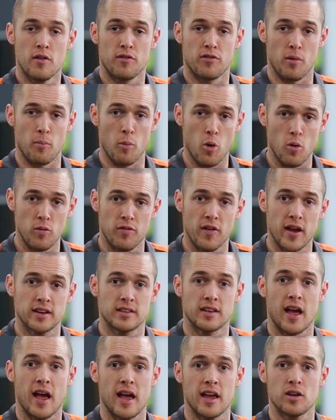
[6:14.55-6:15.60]
from all
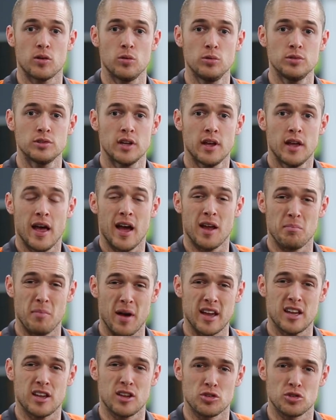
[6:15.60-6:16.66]
vector angles and
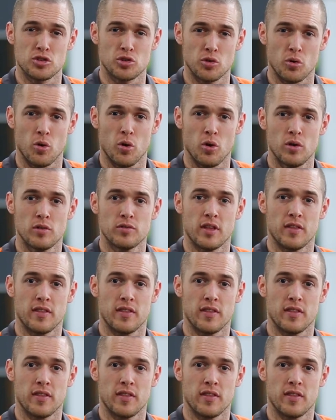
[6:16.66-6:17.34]
making sure